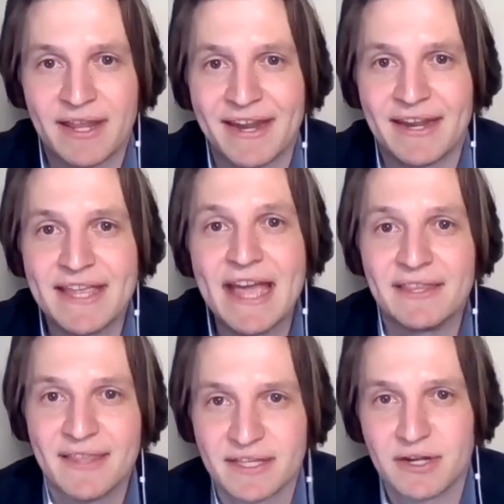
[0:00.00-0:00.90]
And
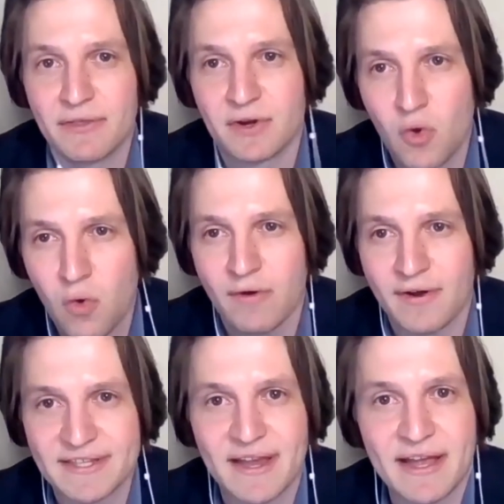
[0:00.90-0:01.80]
again, that's another core
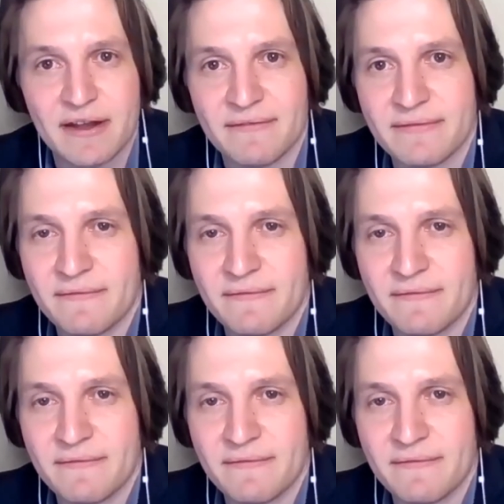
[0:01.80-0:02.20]
insight of,